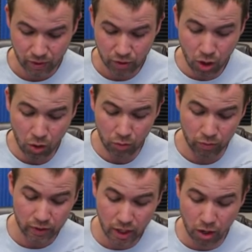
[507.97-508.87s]

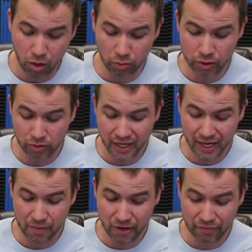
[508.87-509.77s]
No, no, don't take
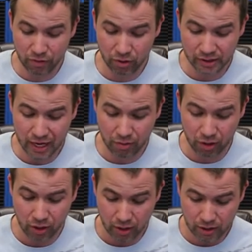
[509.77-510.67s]
out my Inferno Tower.
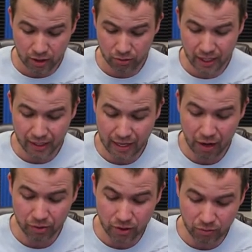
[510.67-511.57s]
Don't take it
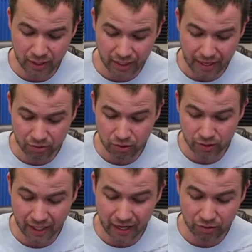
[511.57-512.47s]
out. Don't take it out. Don't
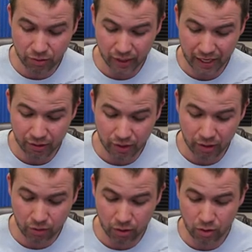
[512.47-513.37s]
take it out. Don't take it out. No,
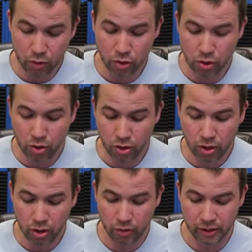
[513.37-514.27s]
no, no, no,
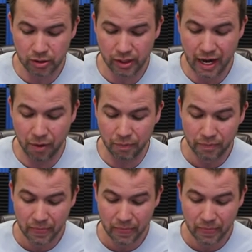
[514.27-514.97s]
no, no. You took it out.